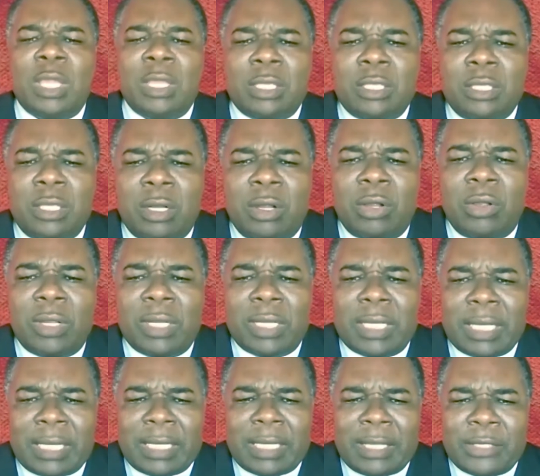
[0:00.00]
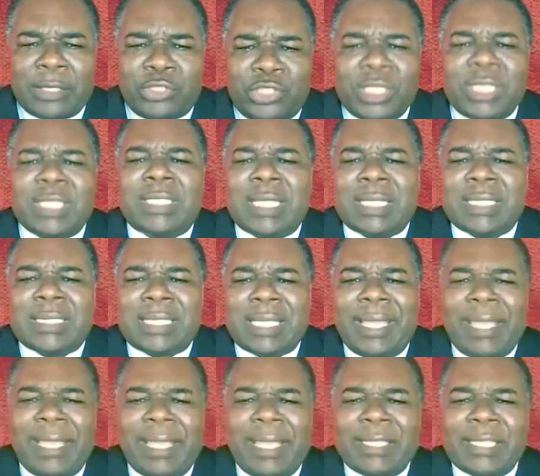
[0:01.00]
You know, Jesus
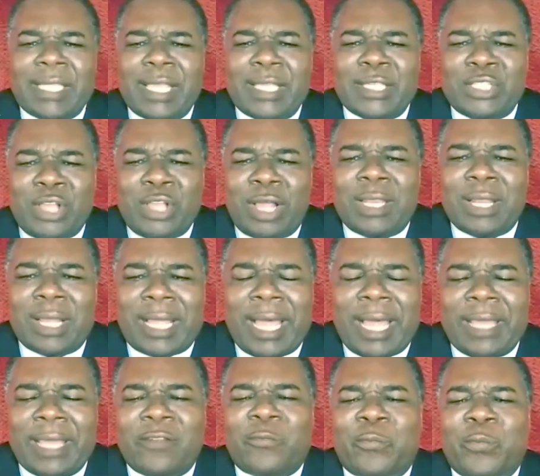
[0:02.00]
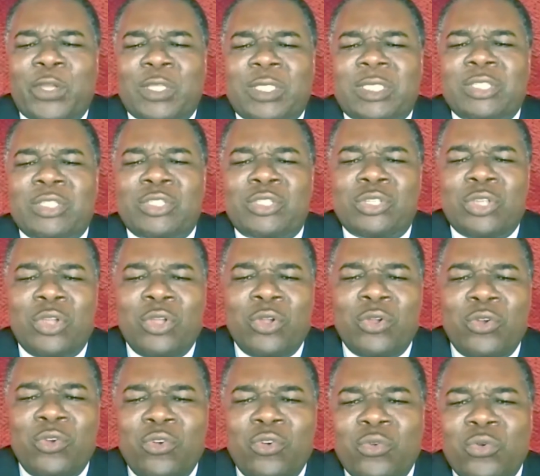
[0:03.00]
is, is not the kind of person
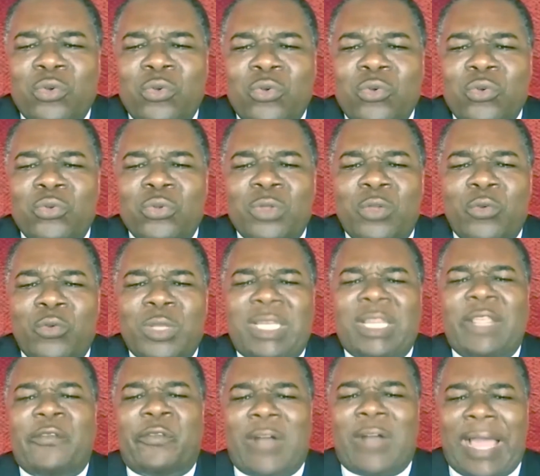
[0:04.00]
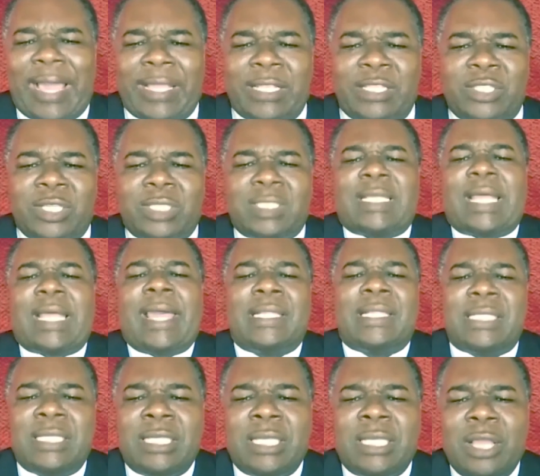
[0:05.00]
who, who divides
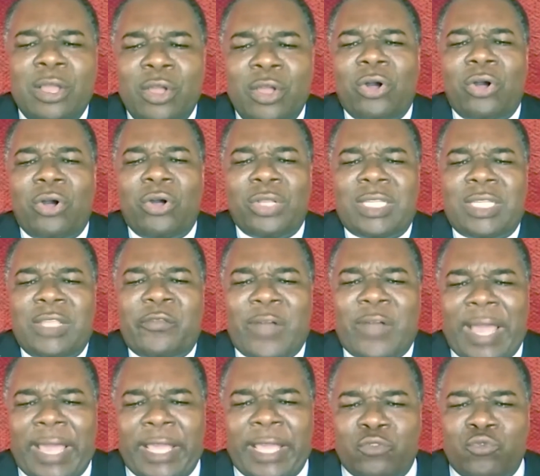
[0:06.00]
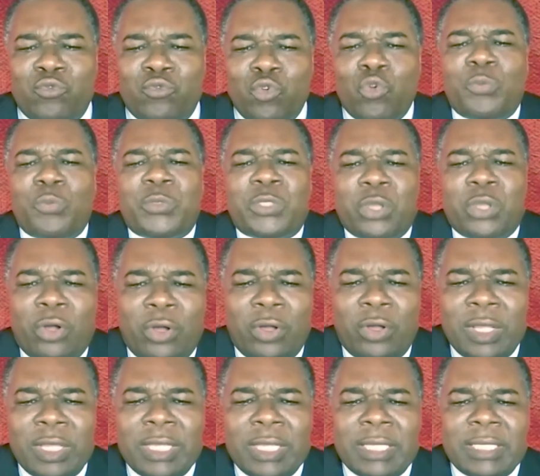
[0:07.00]
society or divide groups
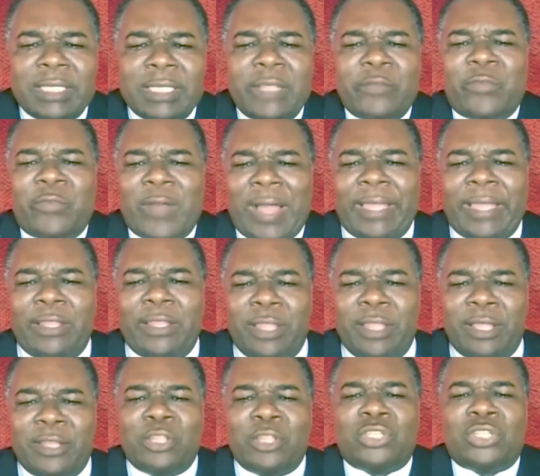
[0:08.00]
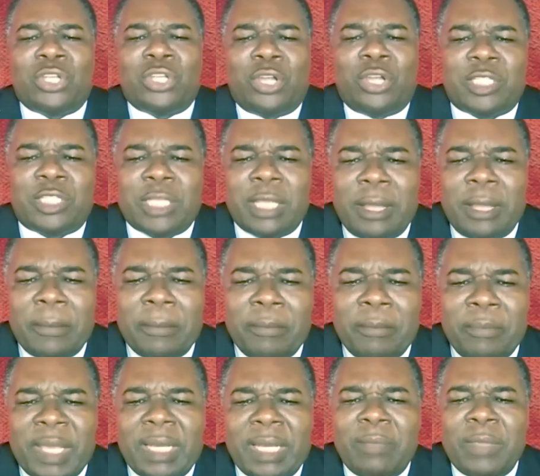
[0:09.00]
or divide the church
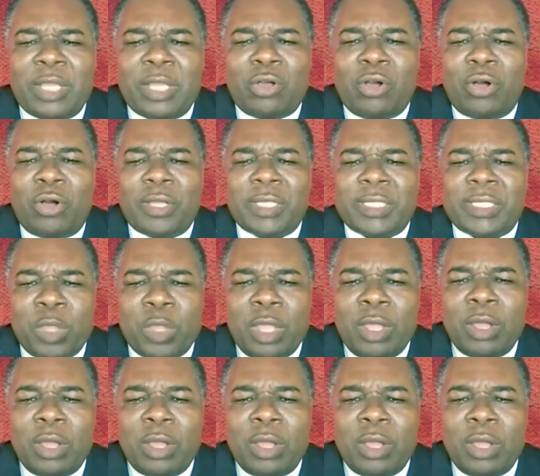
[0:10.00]
merely because